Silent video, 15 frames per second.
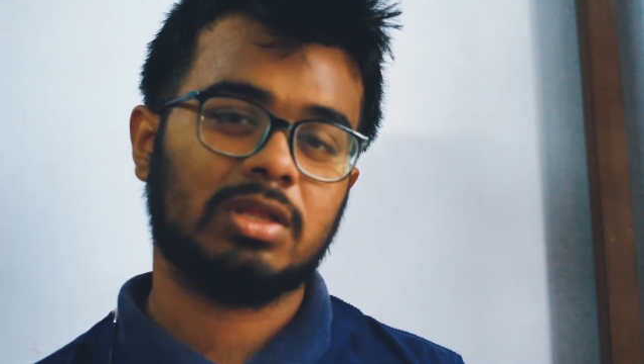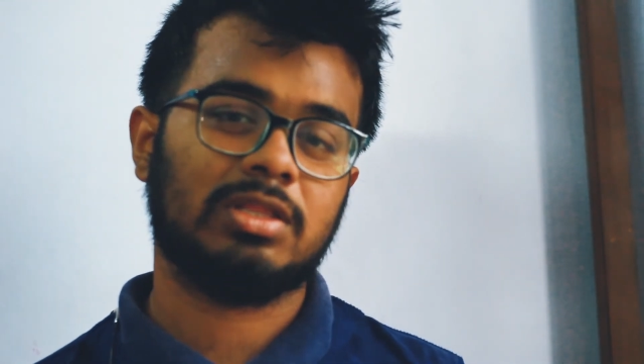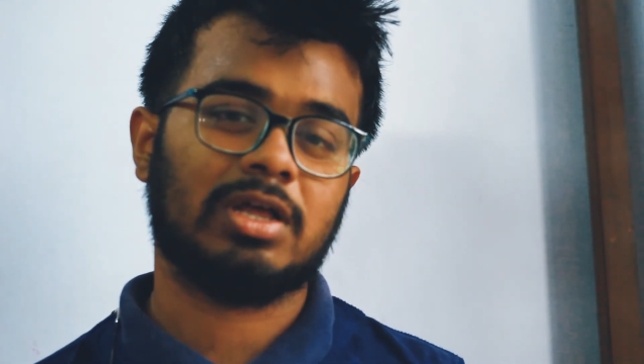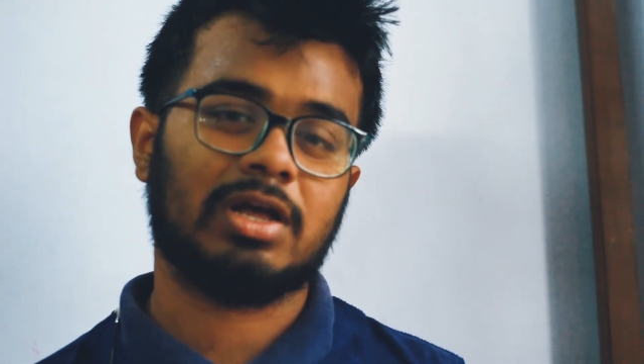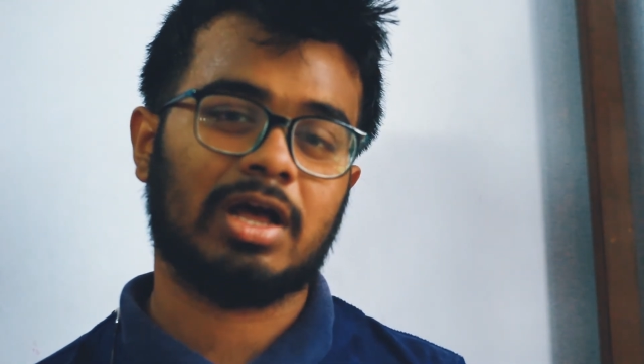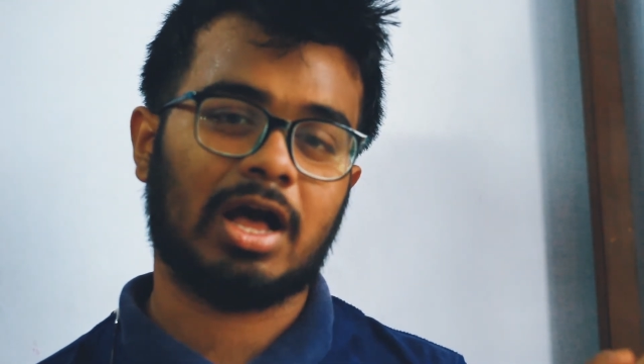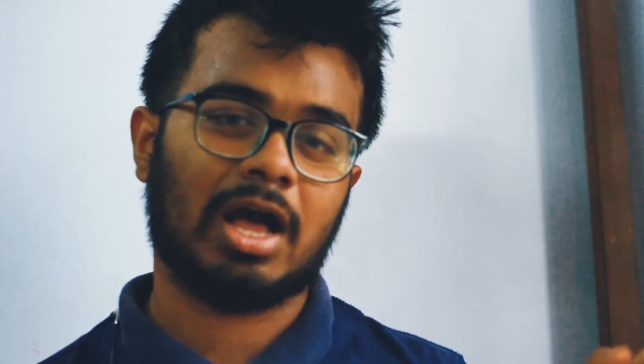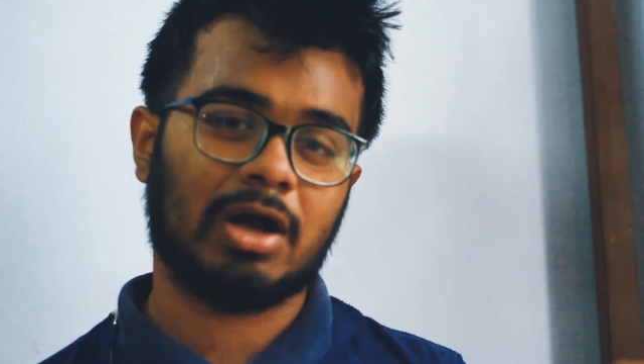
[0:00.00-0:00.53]

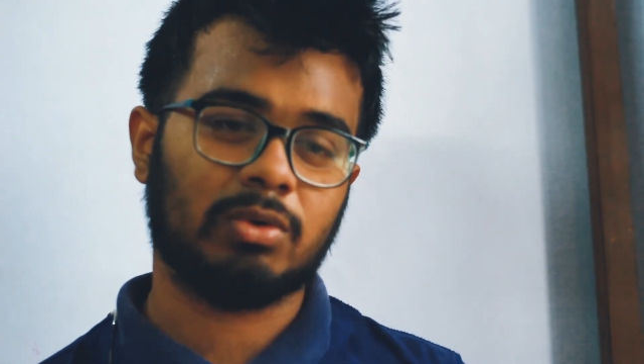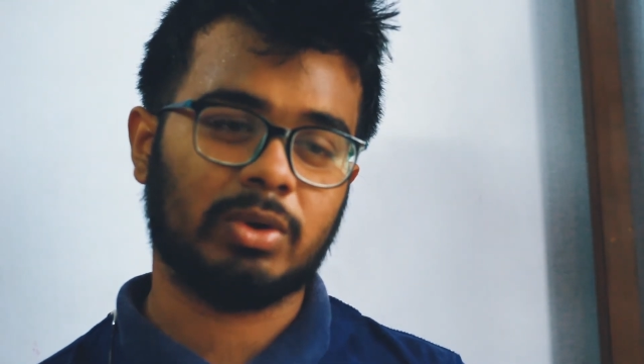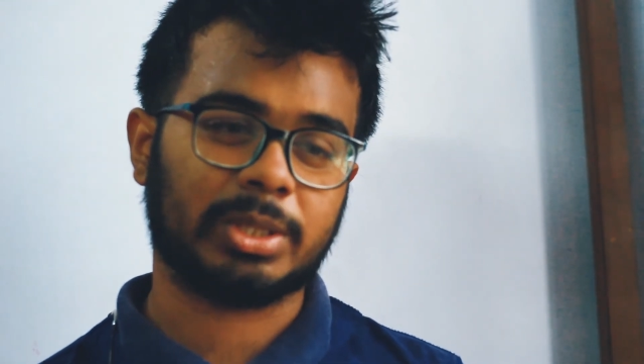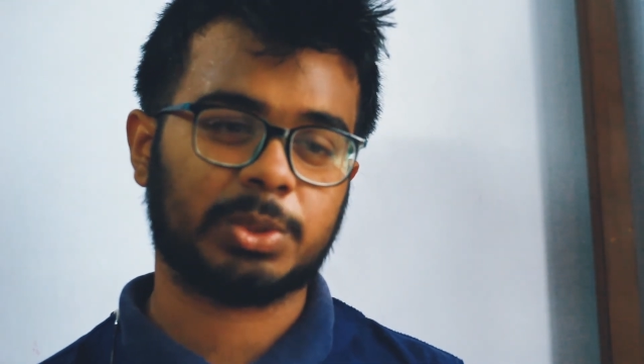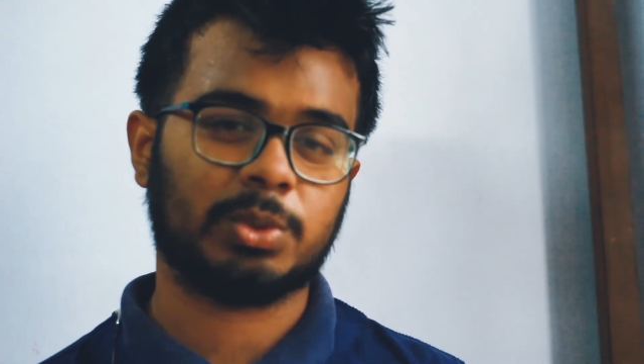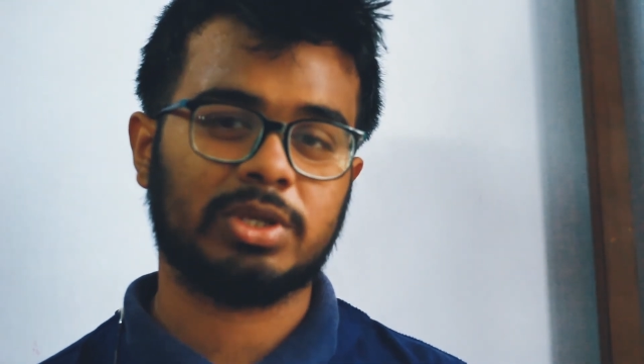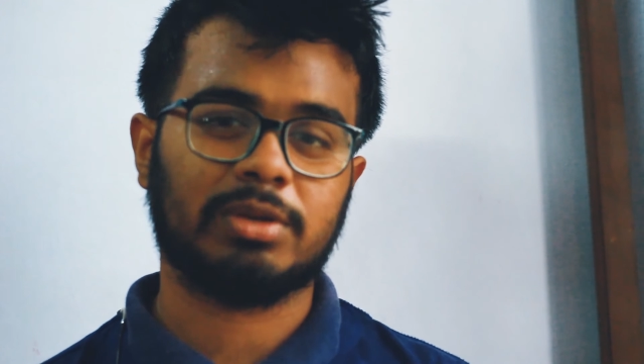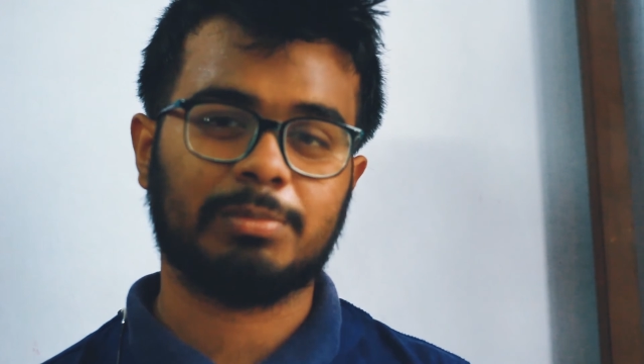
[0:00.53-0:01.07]
how
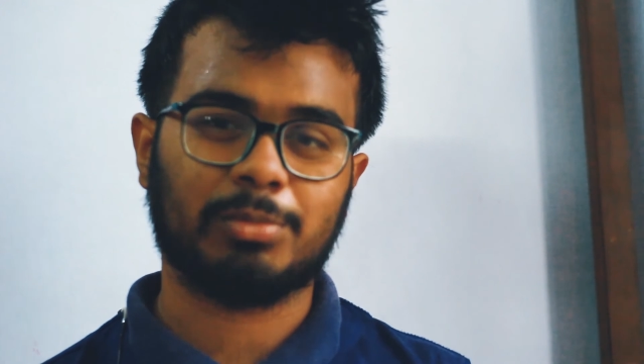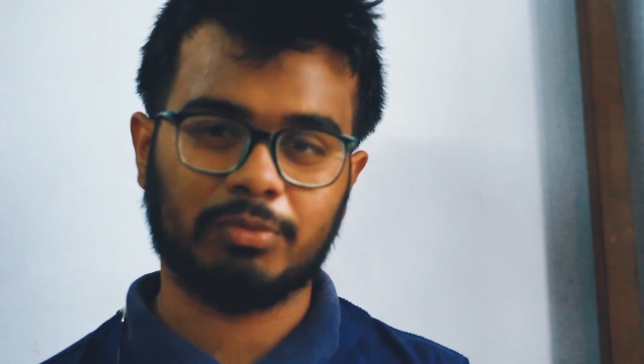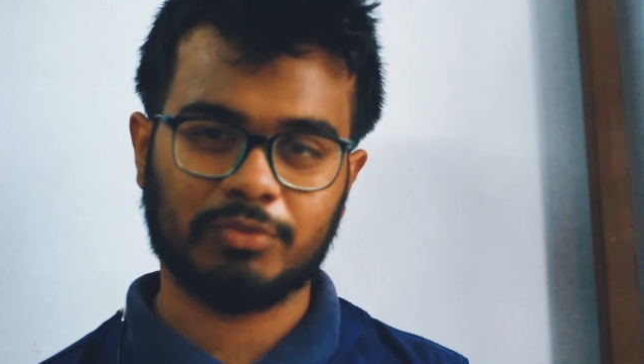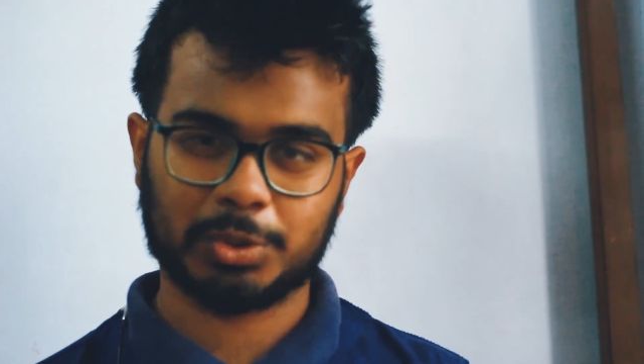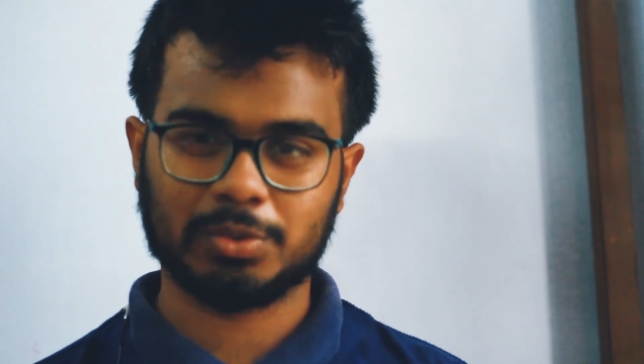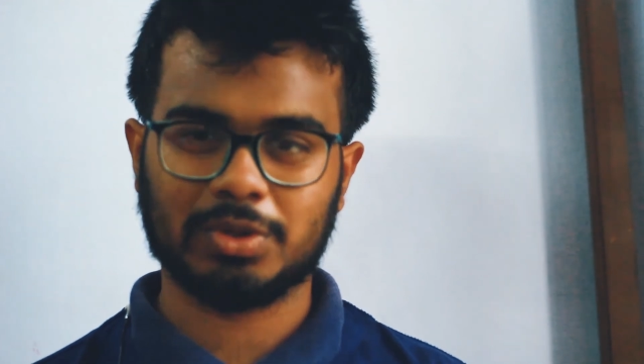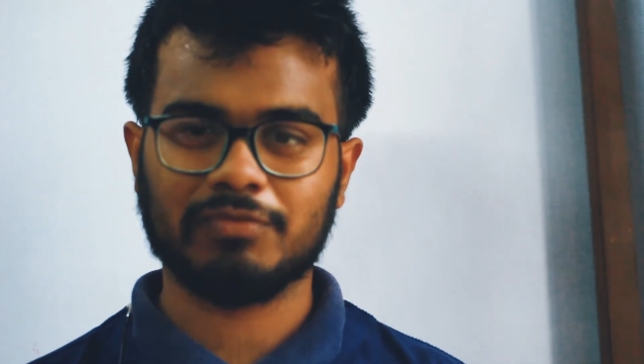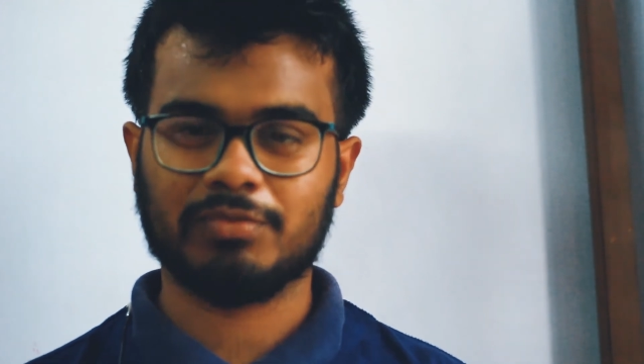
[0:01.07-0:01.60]
actually the
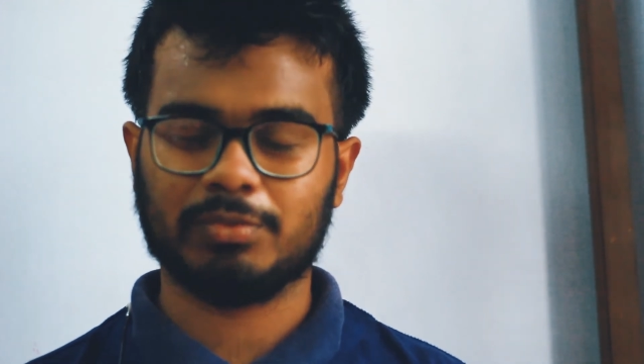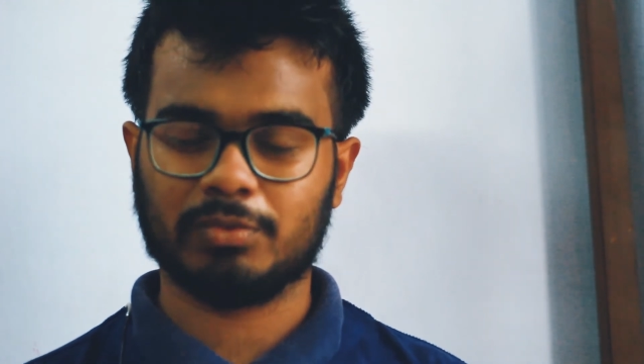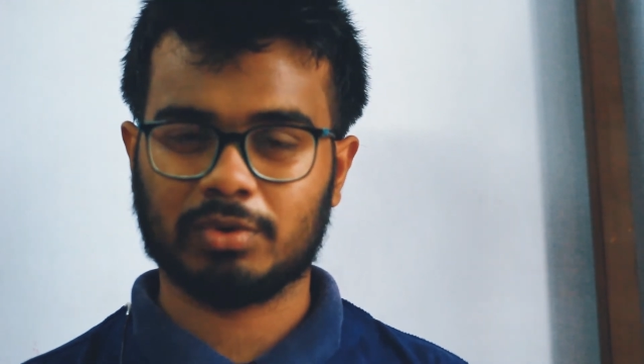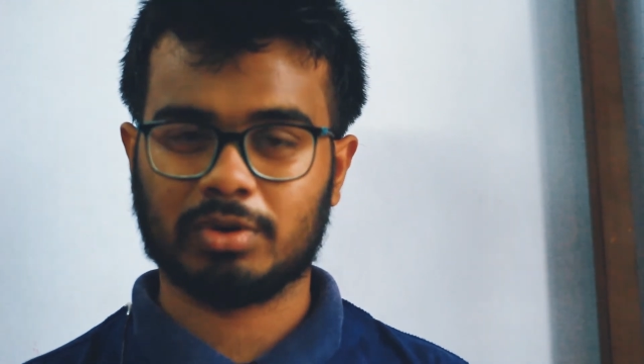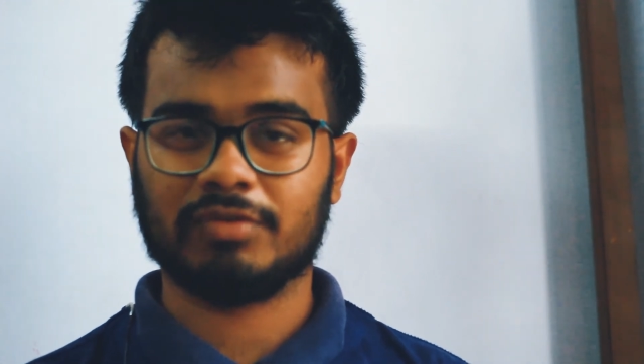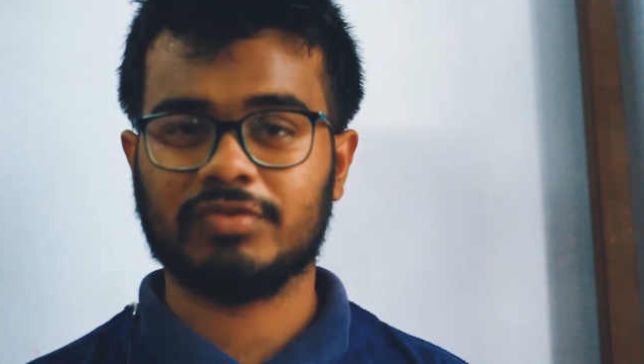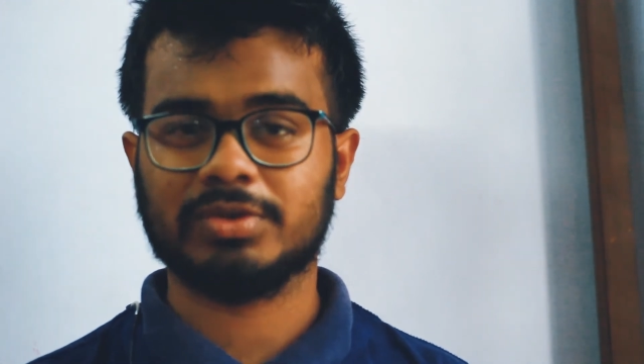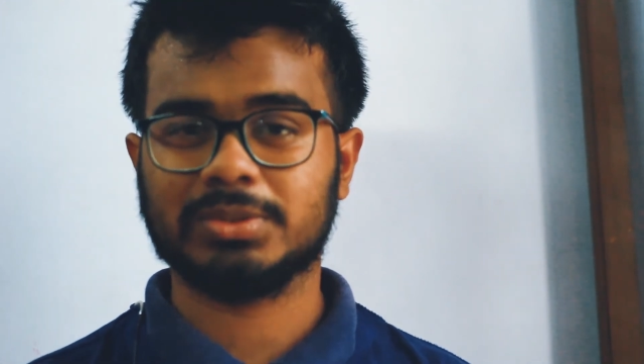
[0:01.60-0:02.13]
professional
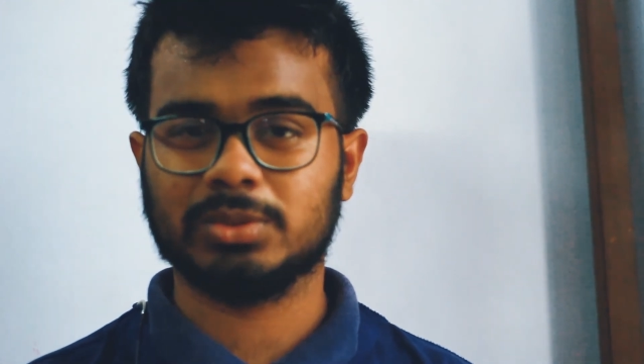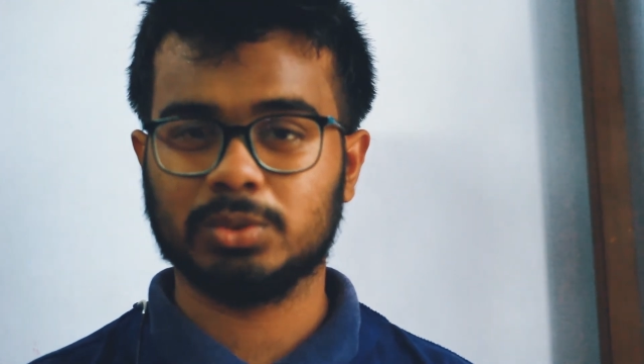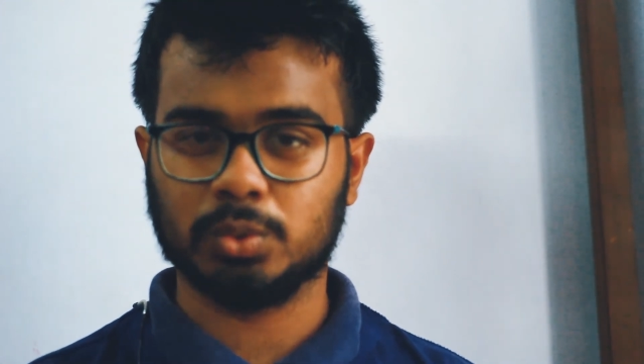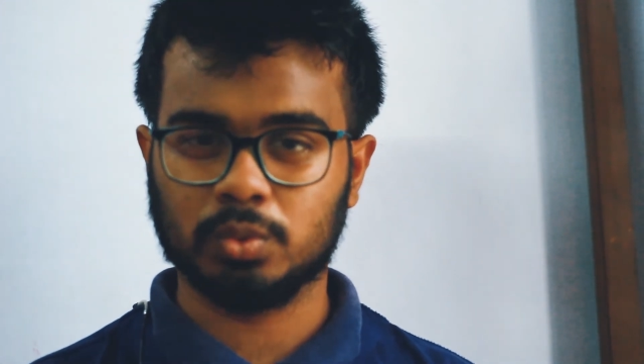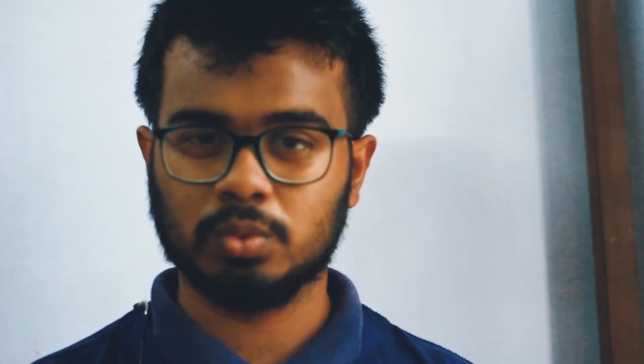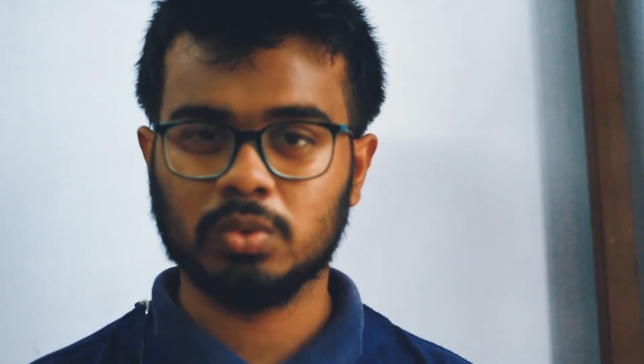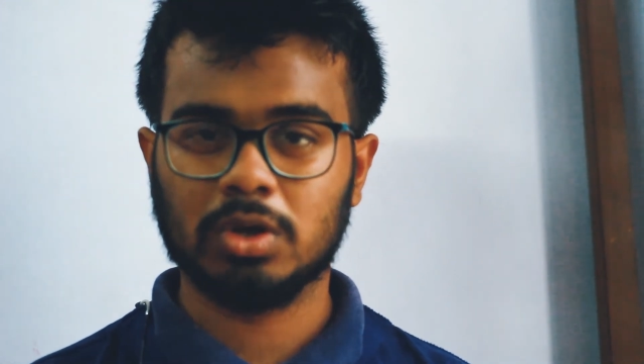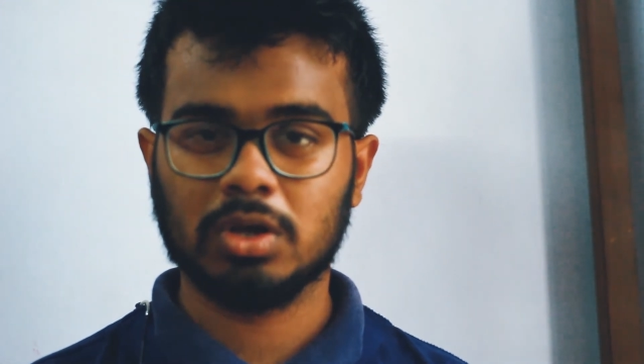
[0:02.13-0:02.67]
photographers
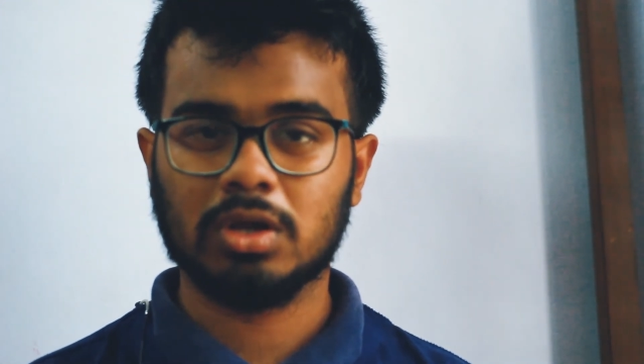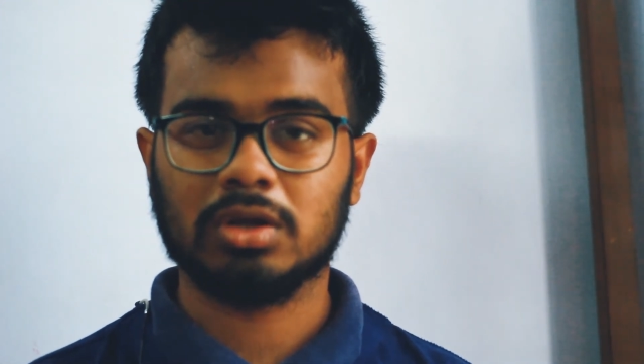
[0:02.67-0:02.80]
do